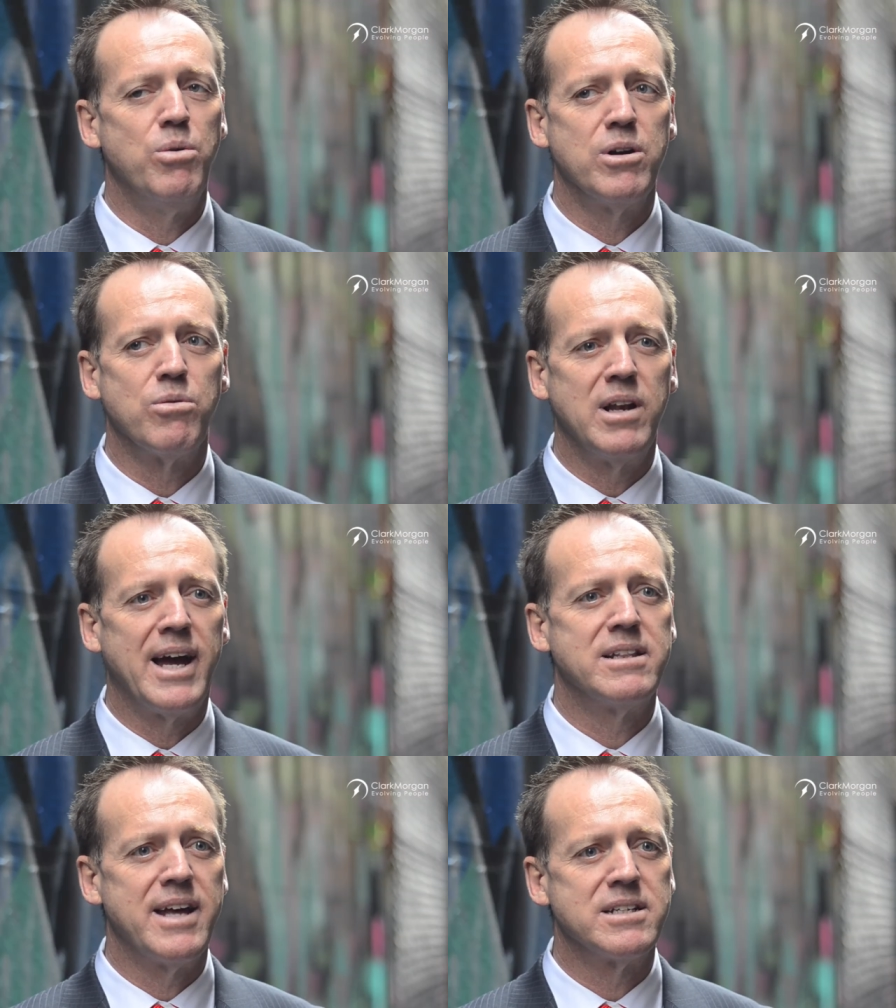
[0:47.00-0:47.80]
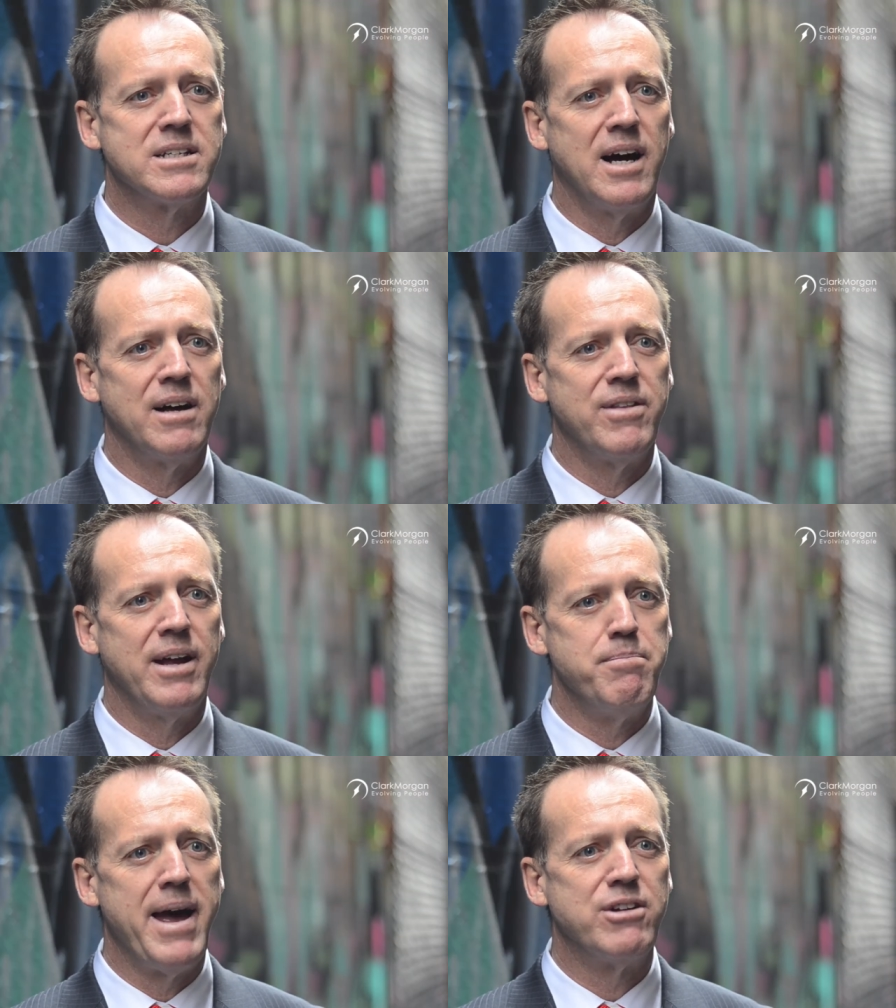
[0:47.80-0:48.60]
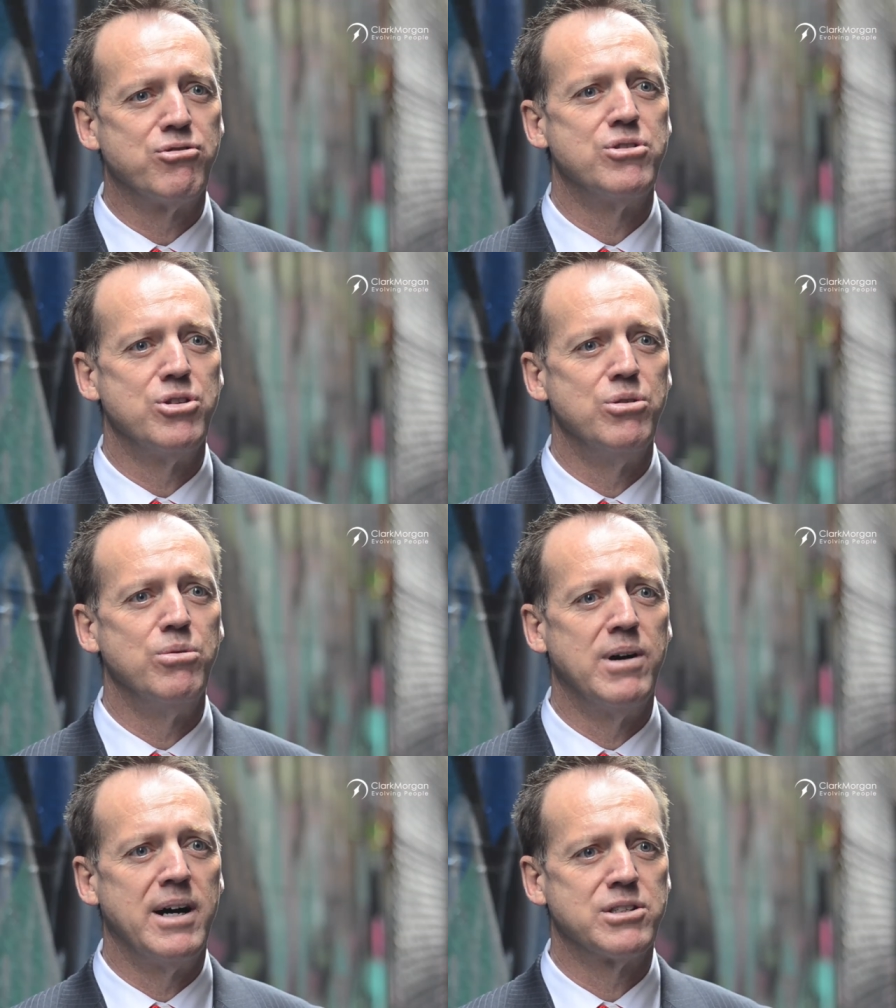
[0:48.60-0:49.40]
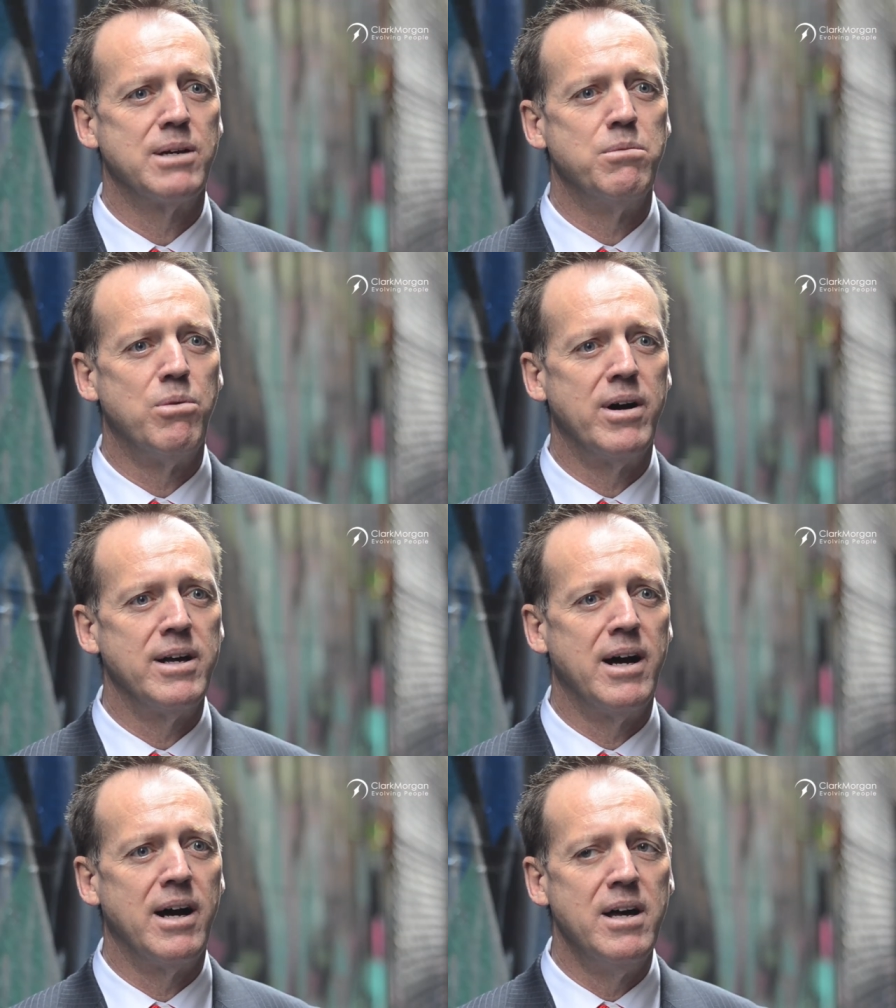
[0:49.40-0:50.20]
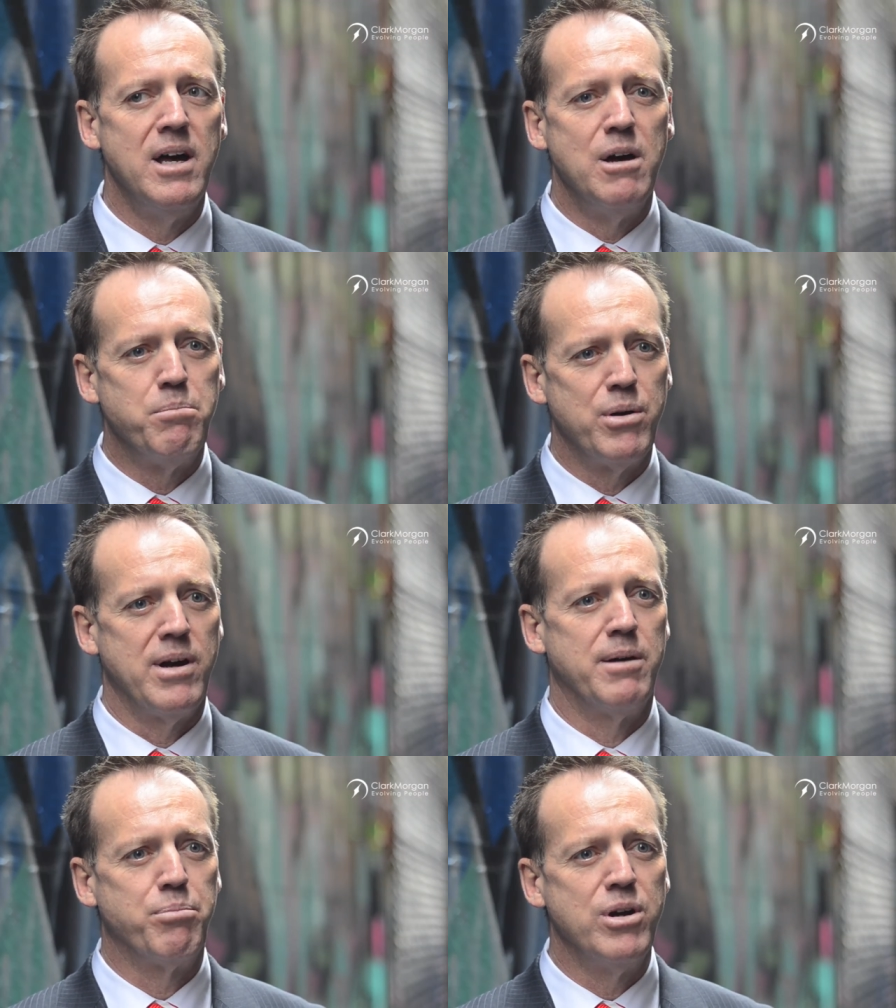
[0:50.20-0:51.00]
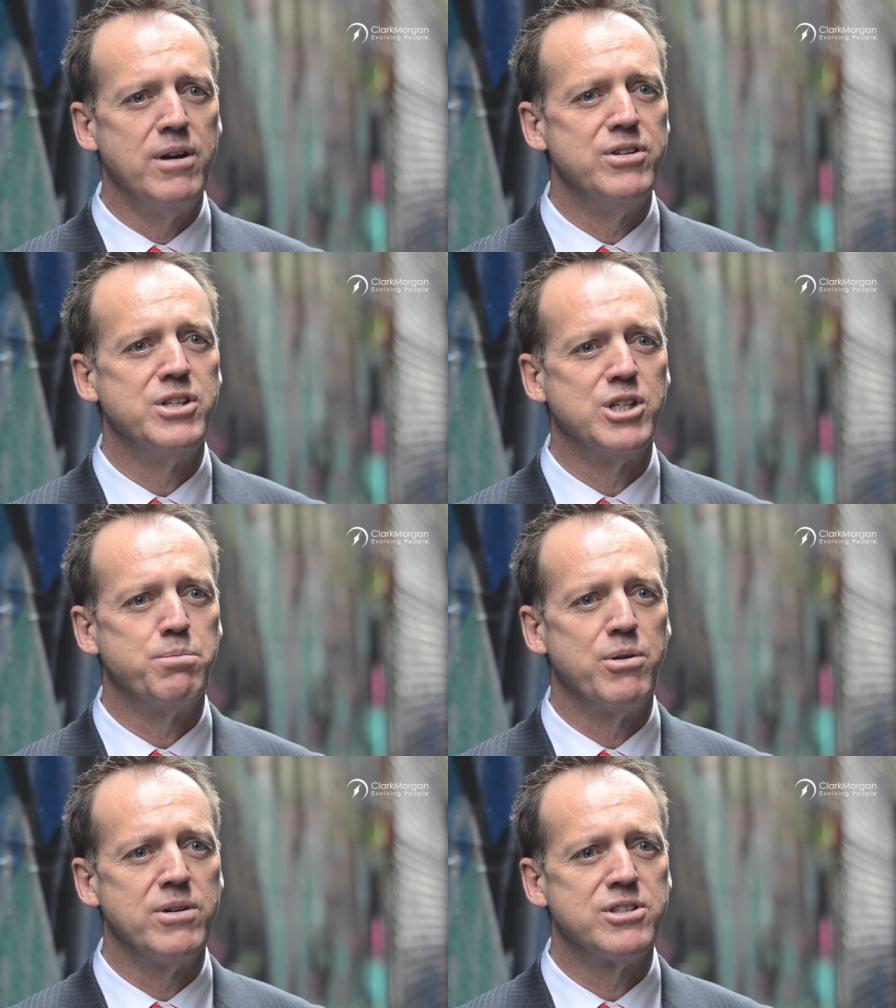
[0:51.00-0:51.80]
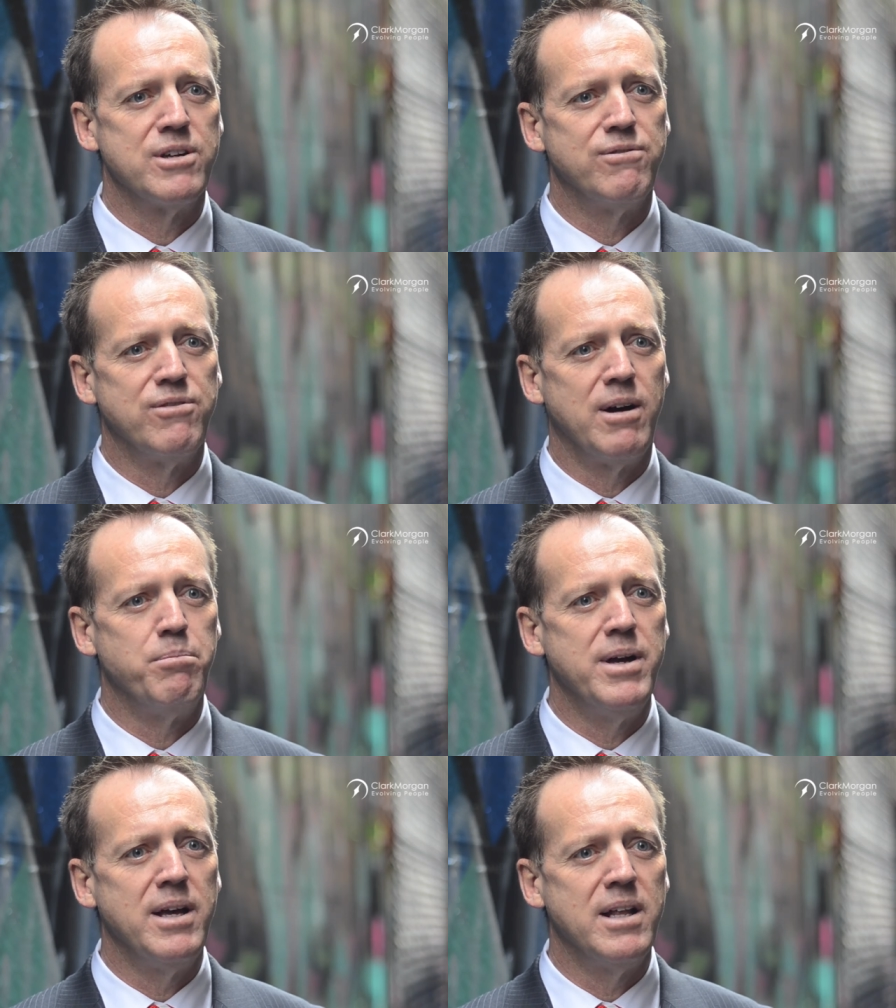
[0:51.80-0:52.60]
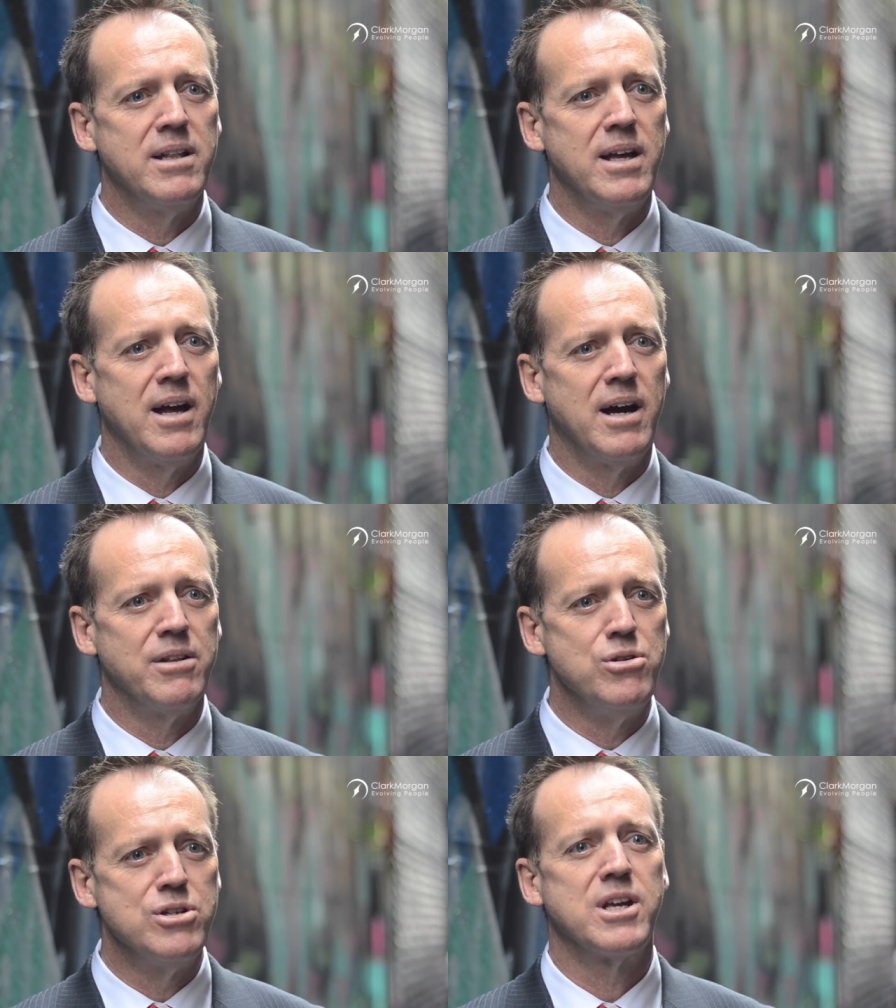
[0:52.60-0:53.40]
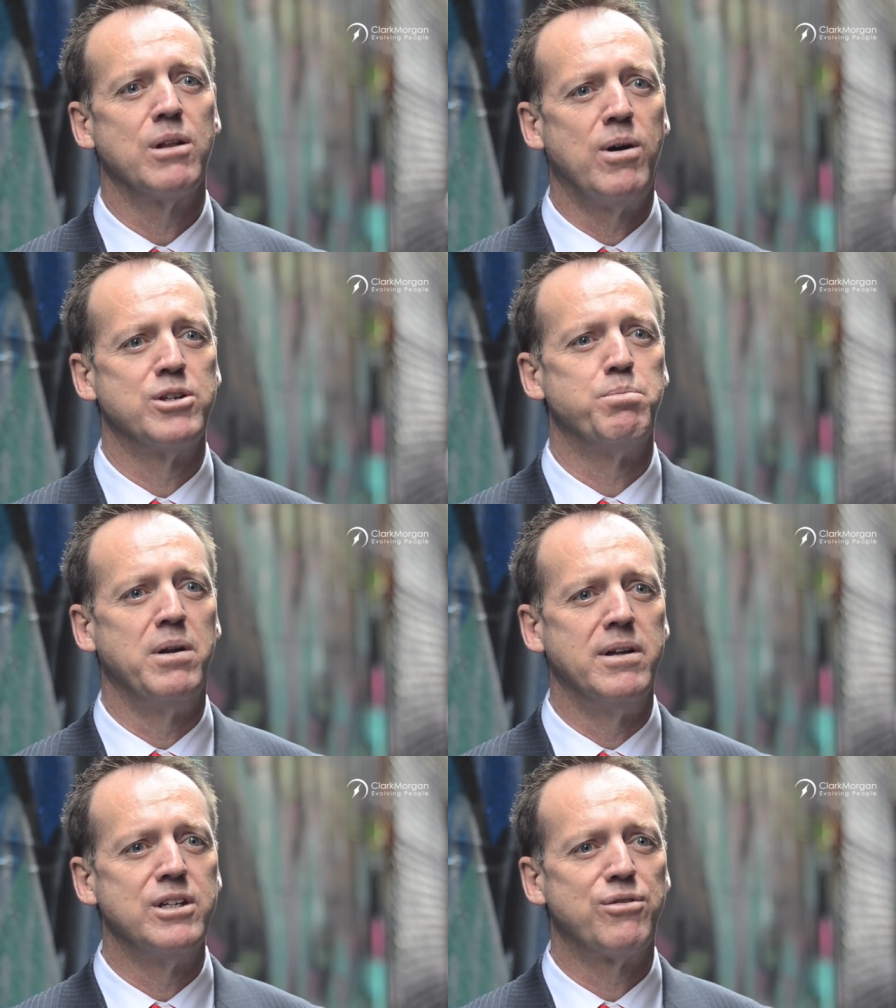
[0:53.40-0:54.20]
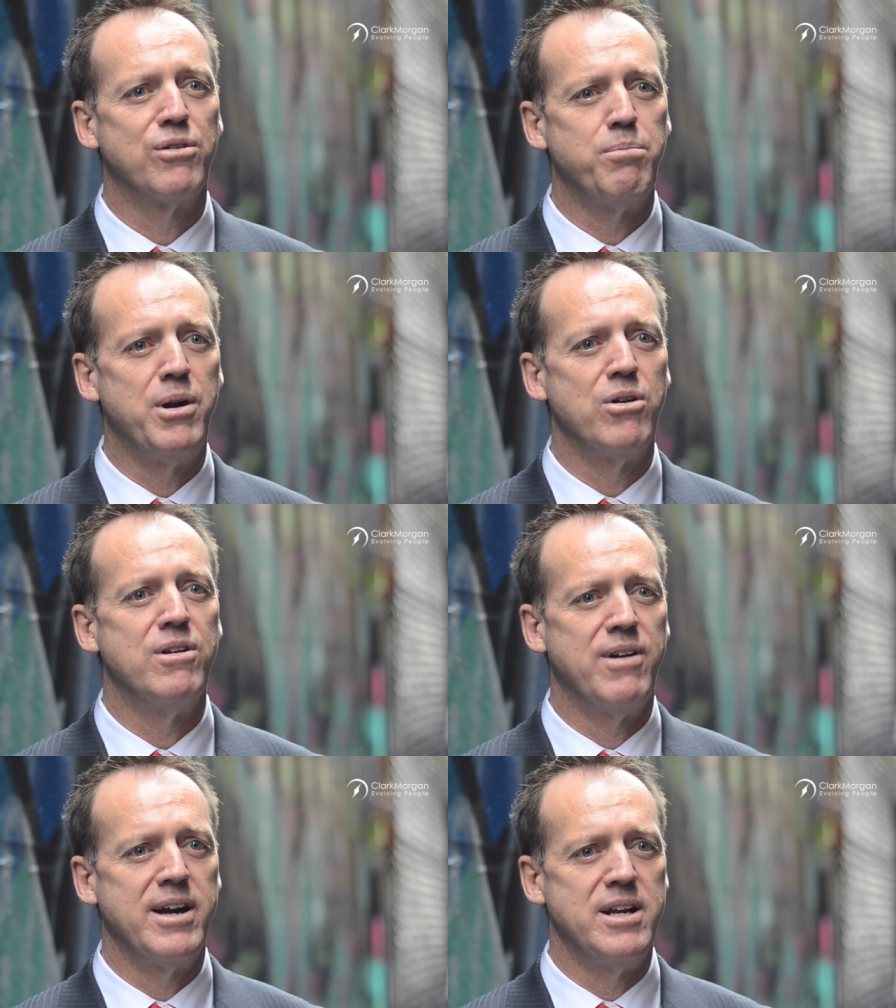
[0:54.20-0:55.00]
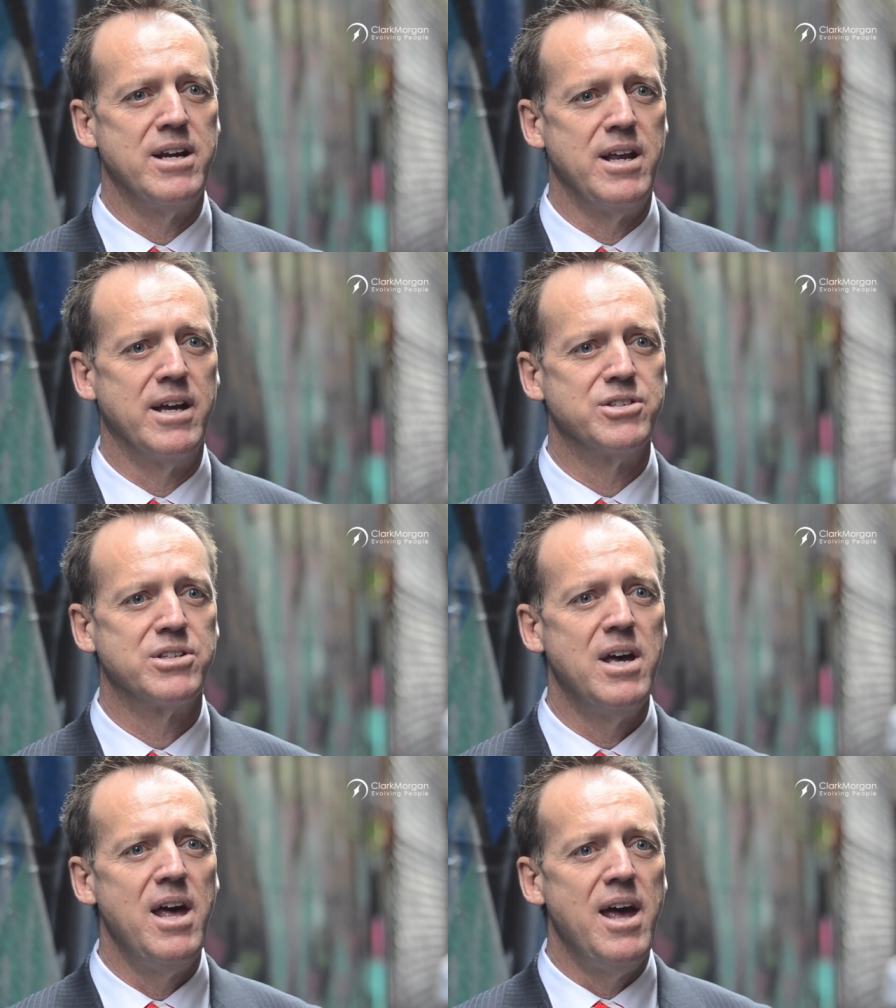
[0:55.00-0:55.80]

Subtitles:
I want to relate that that mantra to some of my previous experience of being in the New South Wales Police for a period of 18 years.